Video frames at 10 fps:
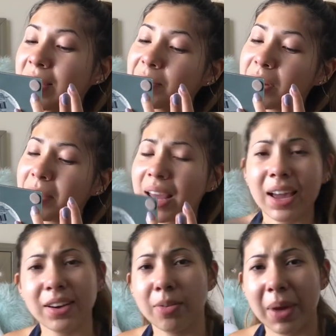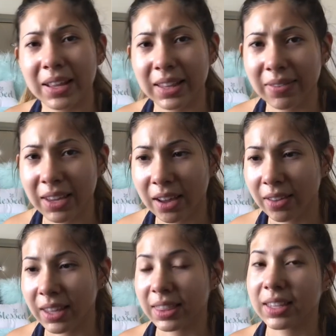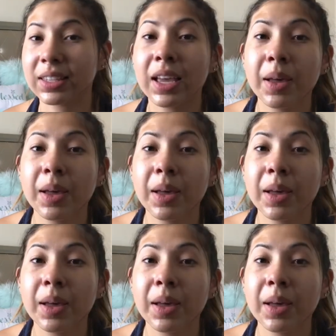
but I mean, I don't mind leaving it on like this.